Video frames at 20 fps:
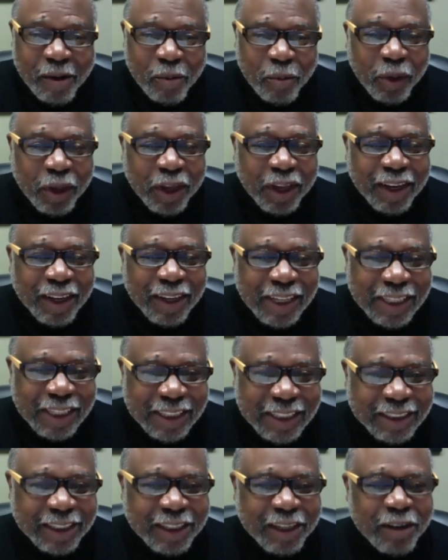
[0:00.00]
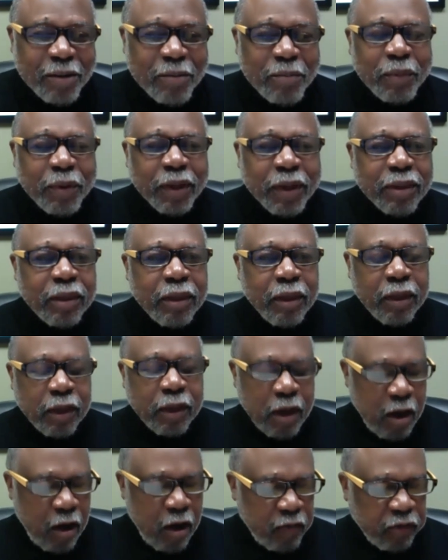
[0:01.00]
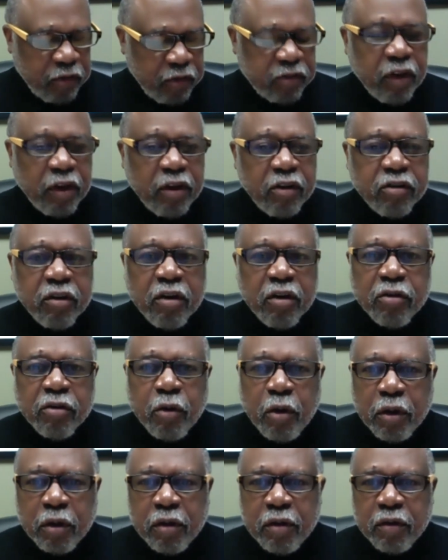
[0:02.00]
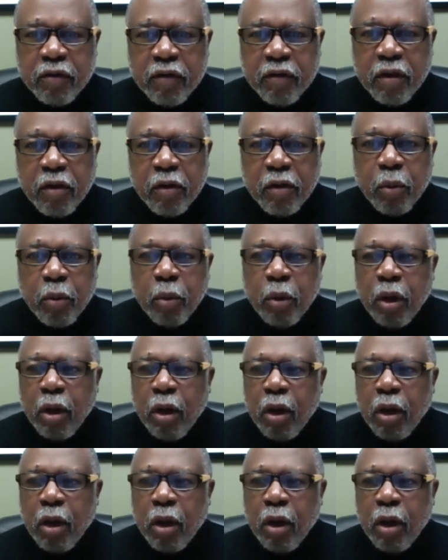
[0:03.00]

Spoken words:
We can listen to him, but the conversation is going to continue